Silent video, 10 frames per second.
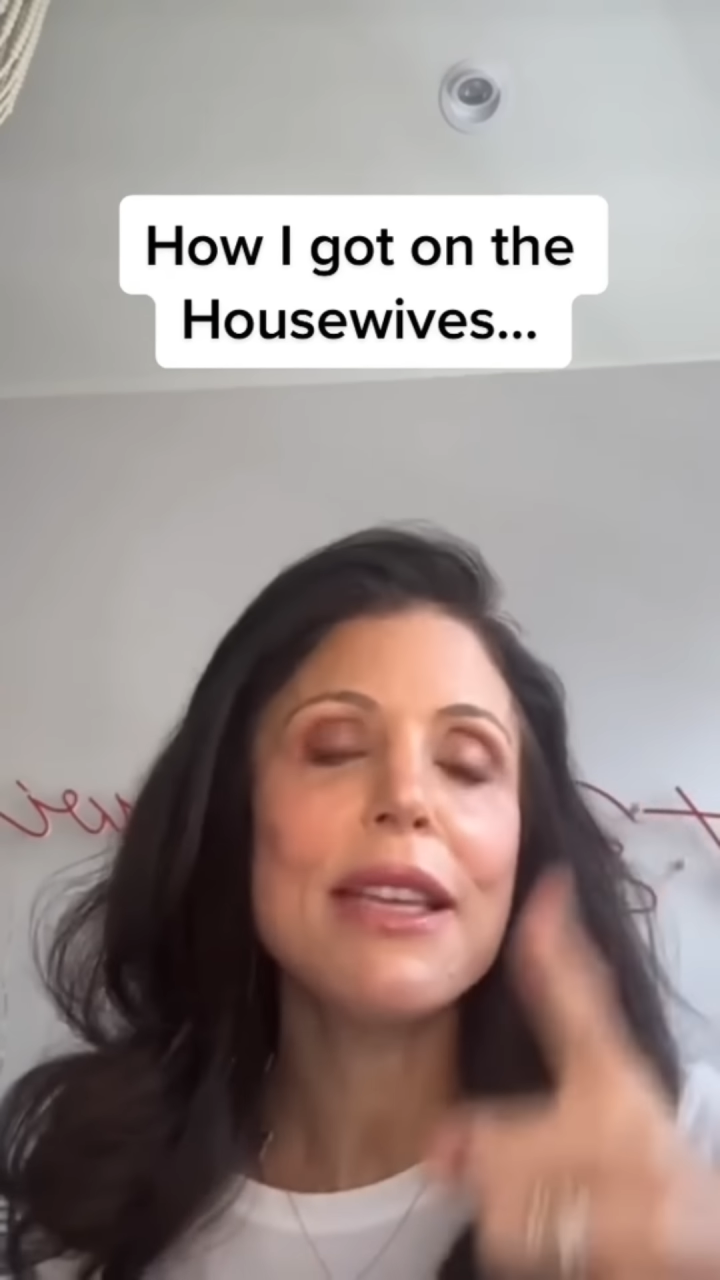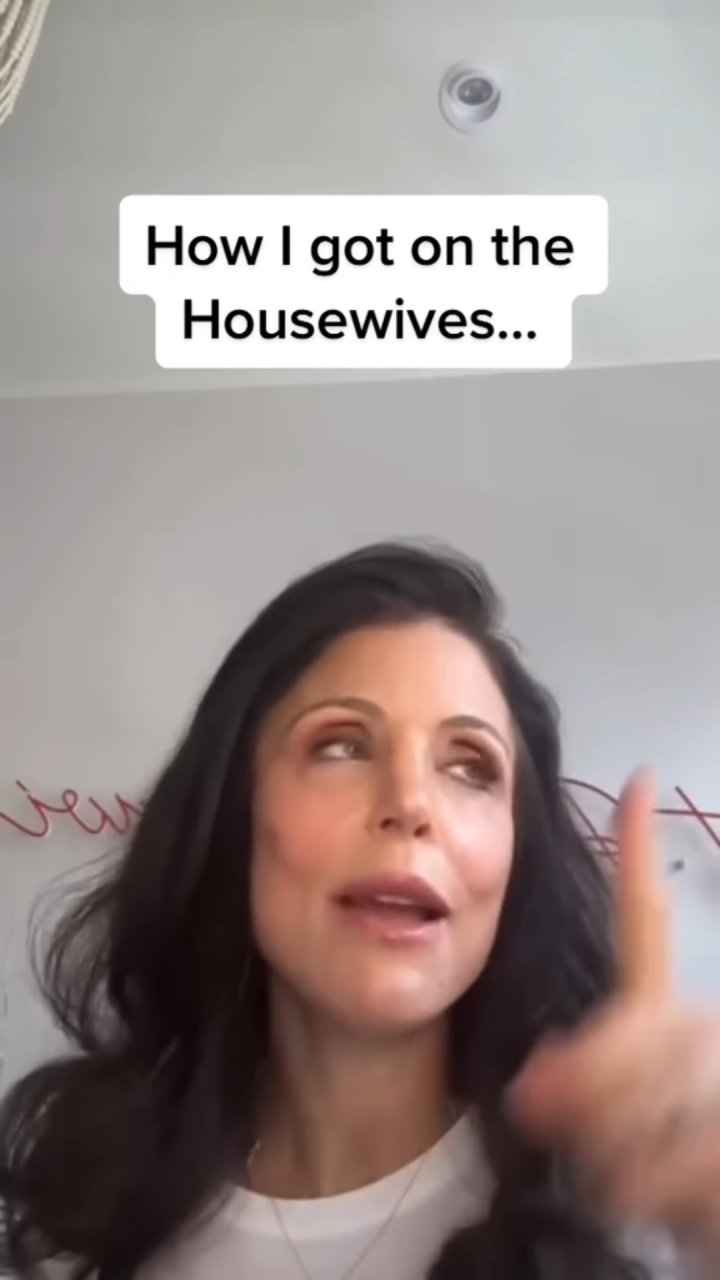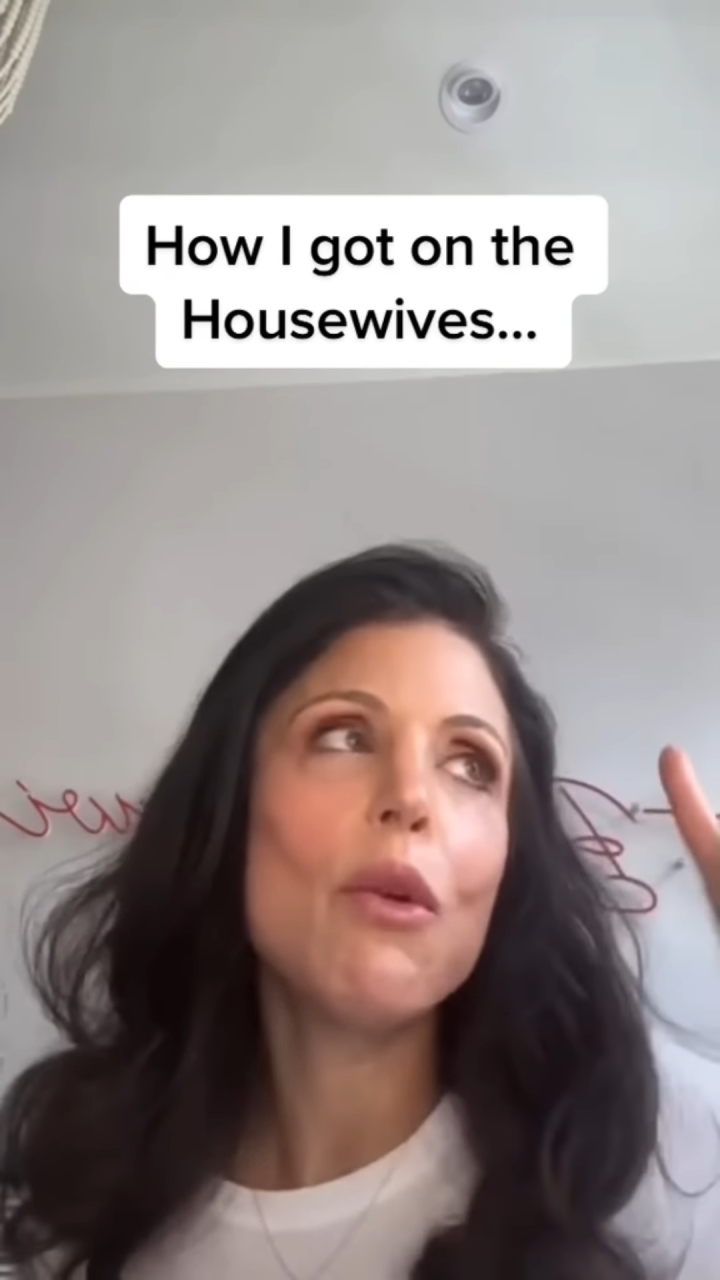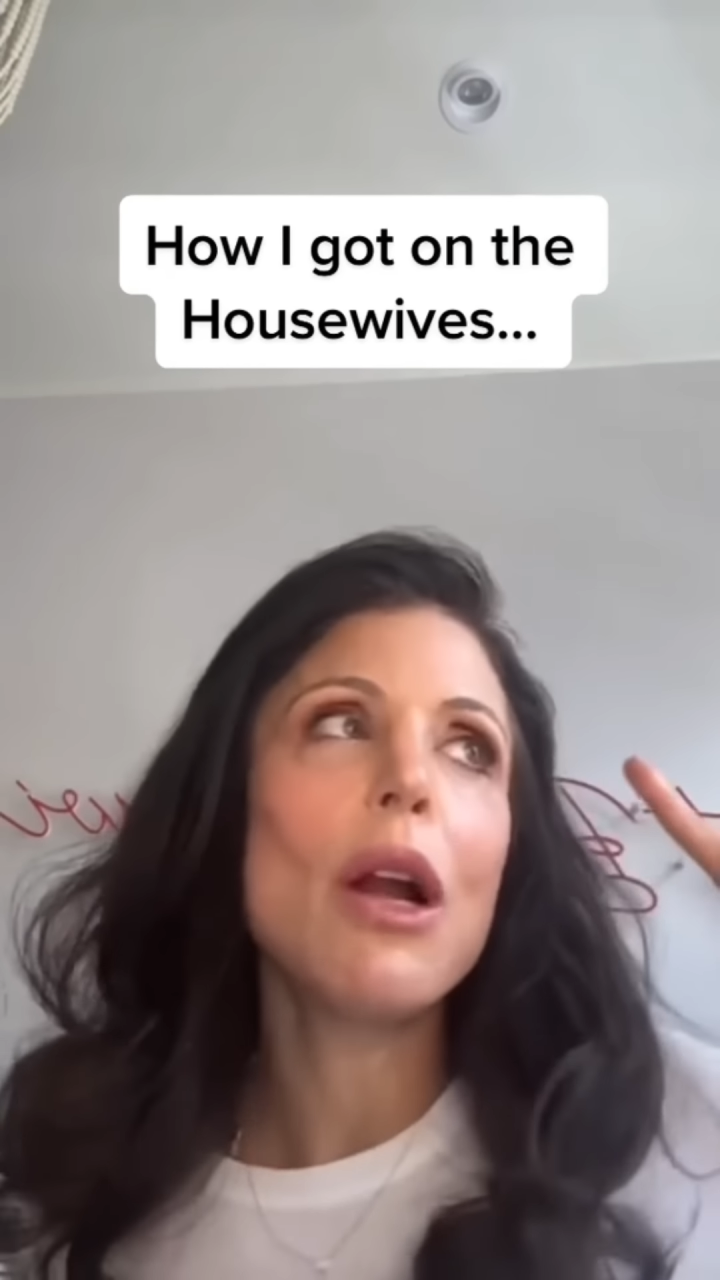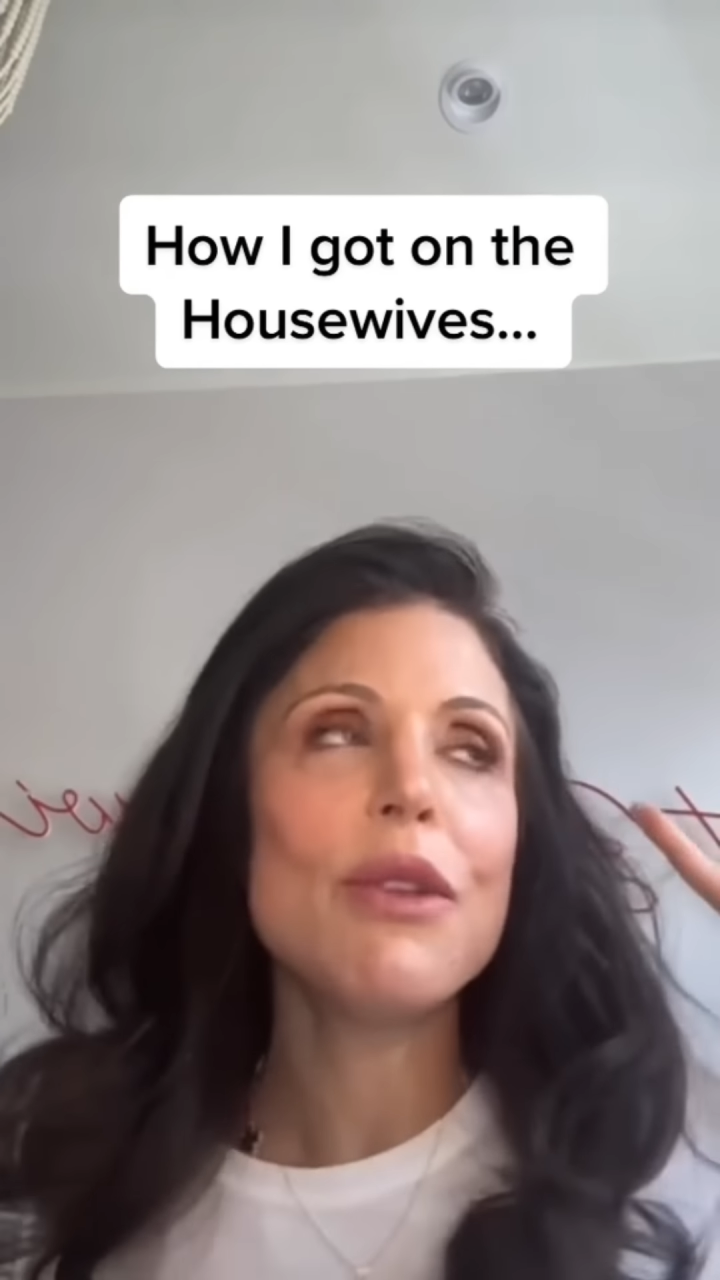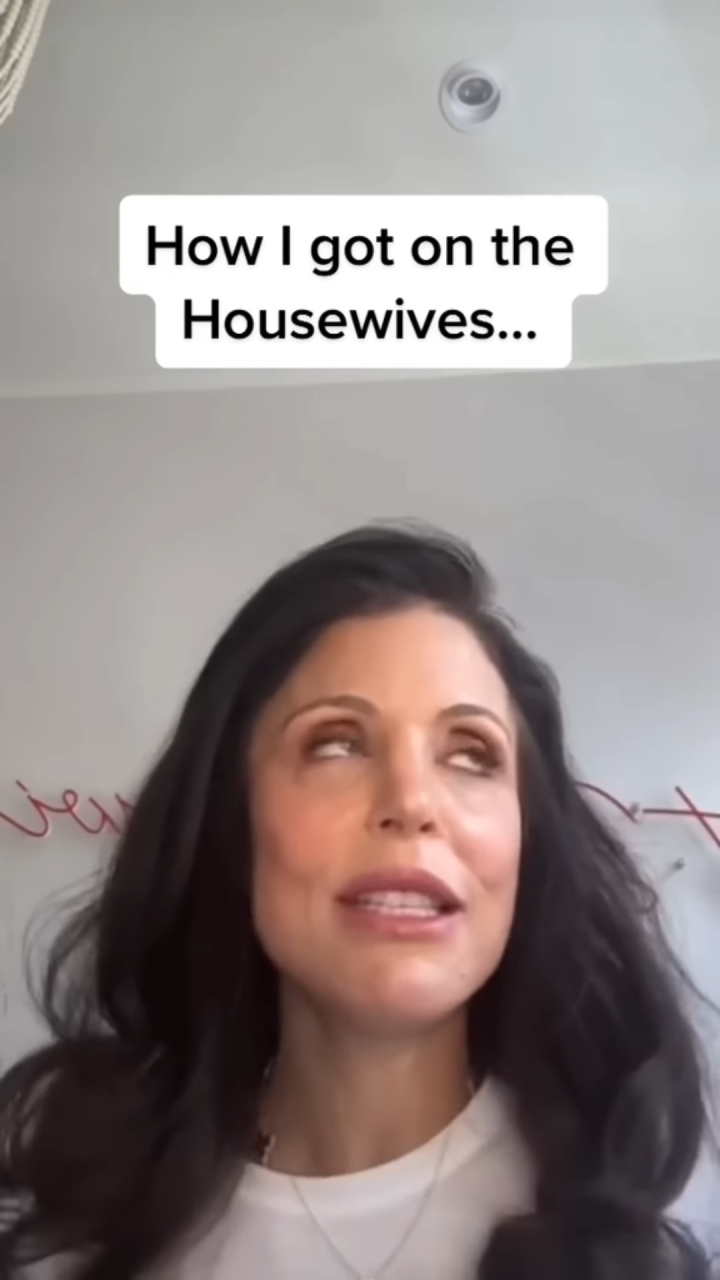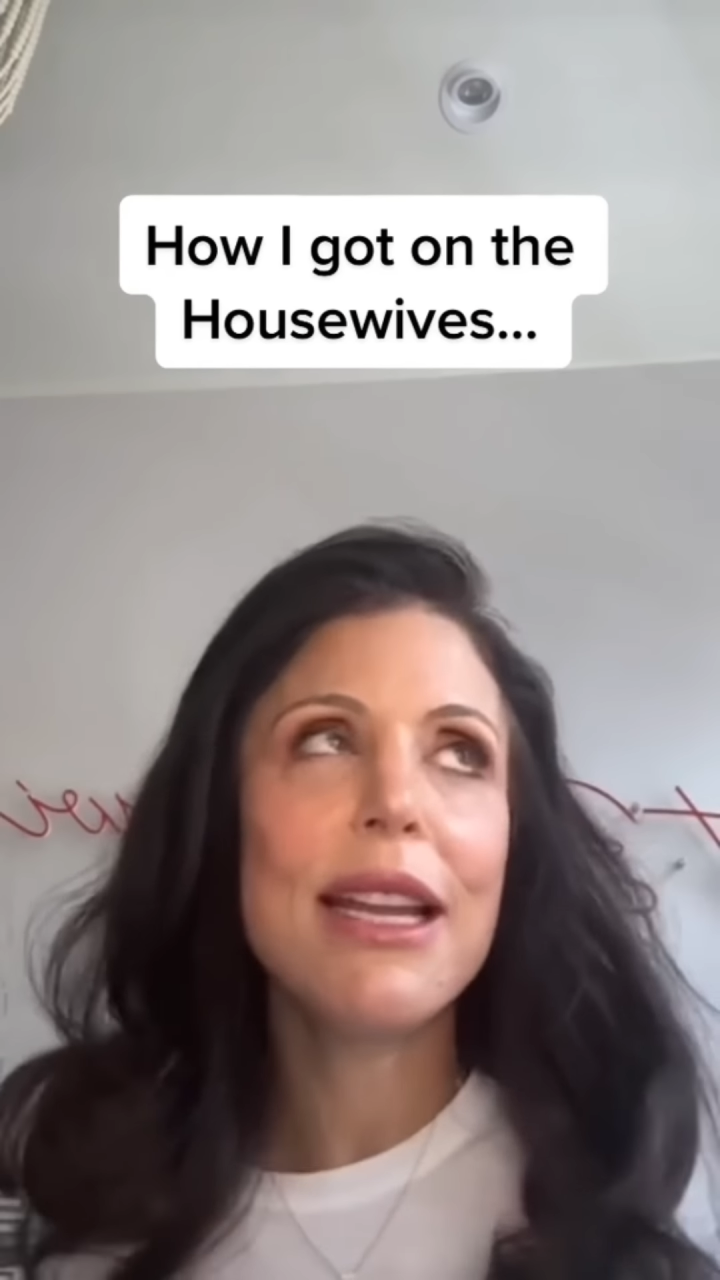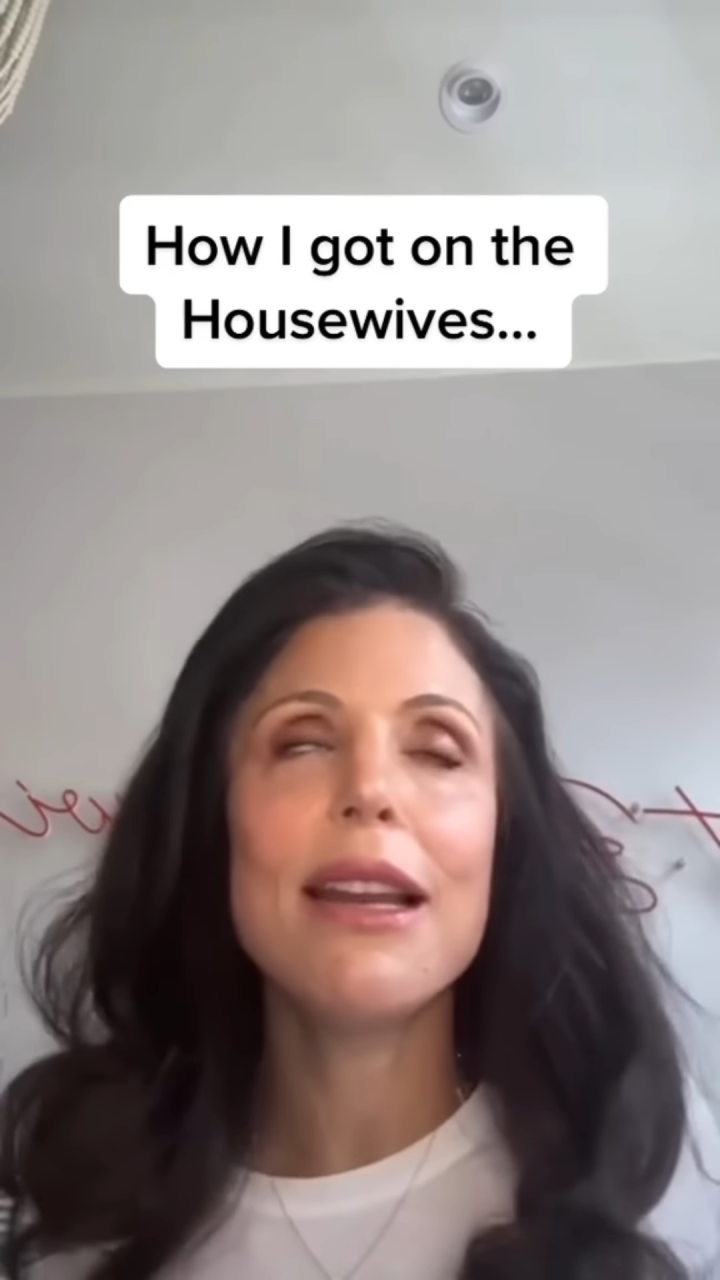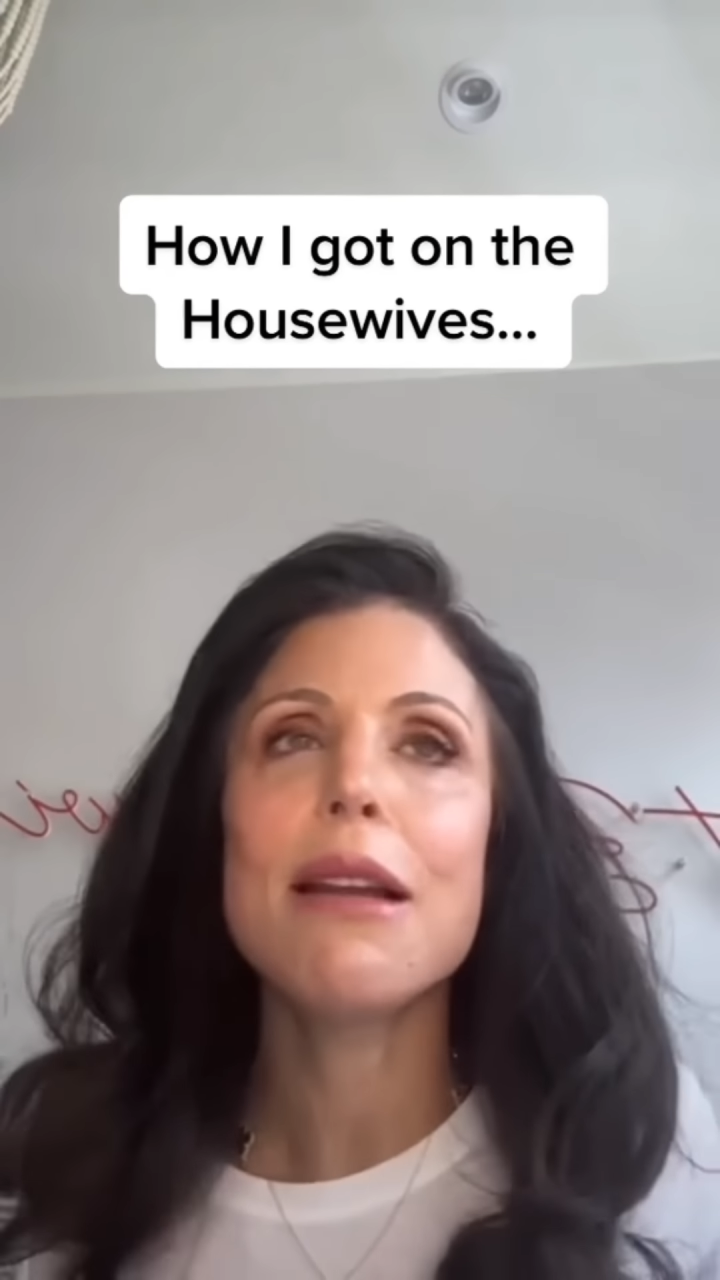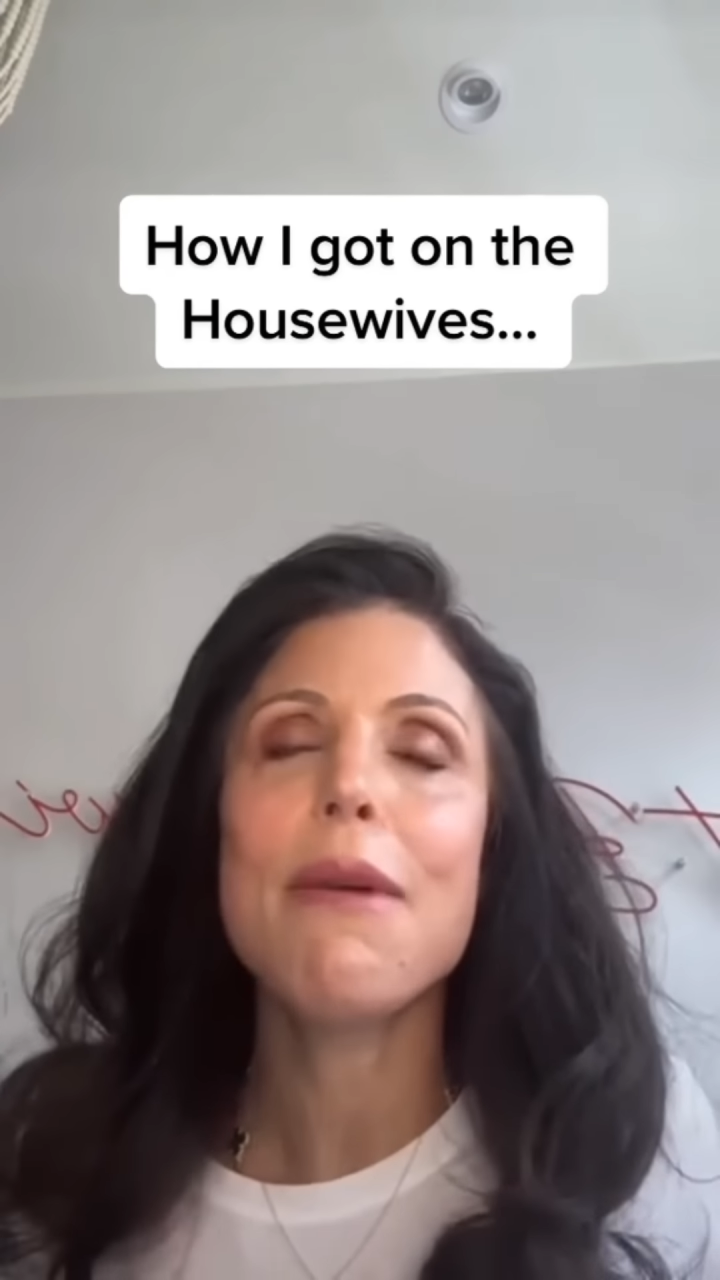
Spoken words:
day where I was standing